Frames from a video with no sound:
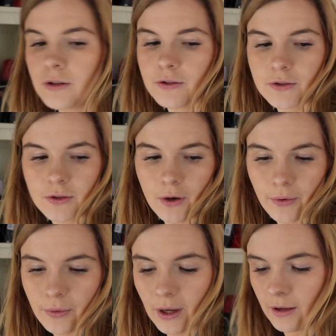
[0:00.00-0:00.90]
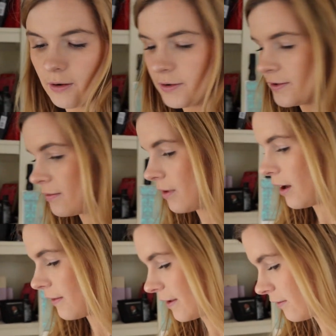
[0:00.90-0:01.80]
So I also
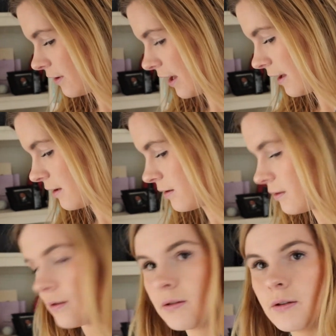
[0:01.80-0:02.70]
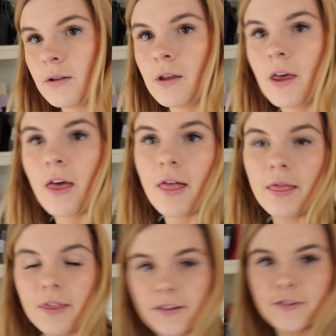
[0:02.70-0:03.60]
got the other day
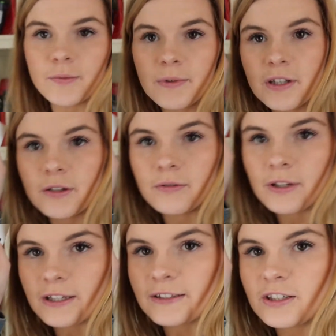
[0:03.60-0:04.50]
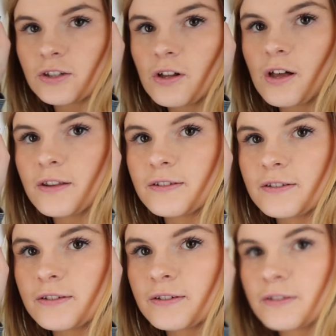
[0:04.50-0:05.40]
these super cute like dishcloths.